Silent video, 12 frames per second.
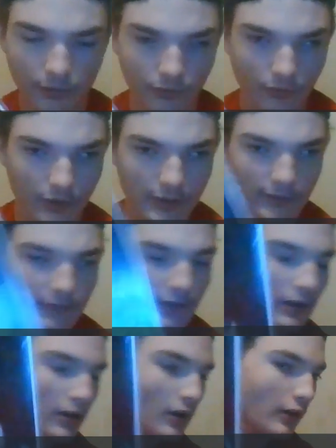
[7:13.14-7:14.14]
was released
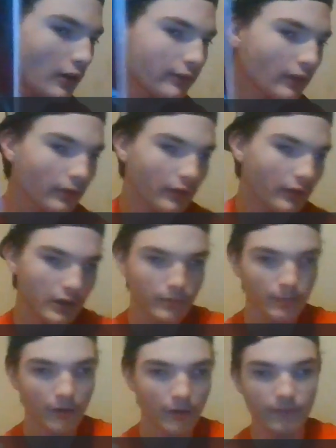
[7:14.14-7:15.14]
in the
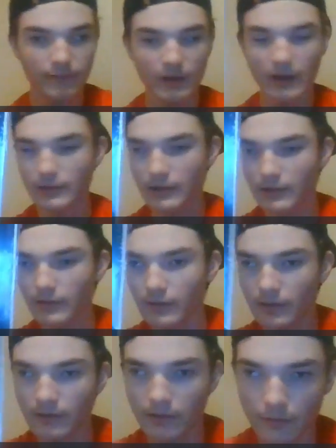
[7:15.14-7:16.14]
later part of
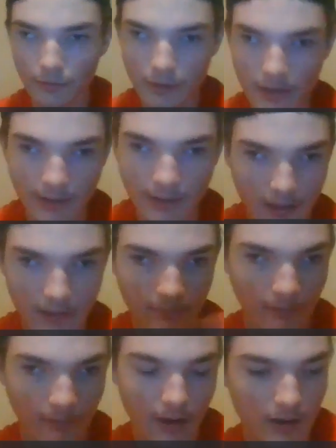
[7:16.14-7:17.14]
1963.
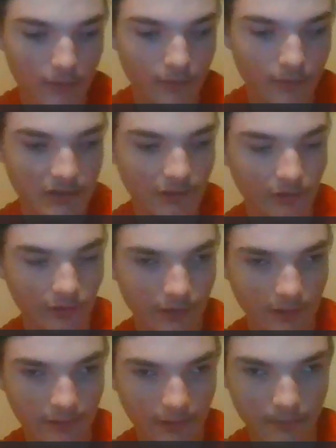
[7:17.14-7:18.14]
Again, 8
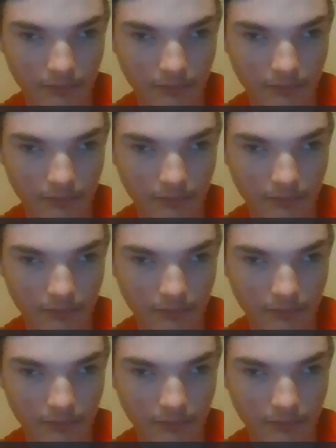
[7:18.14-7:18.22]
originals, 6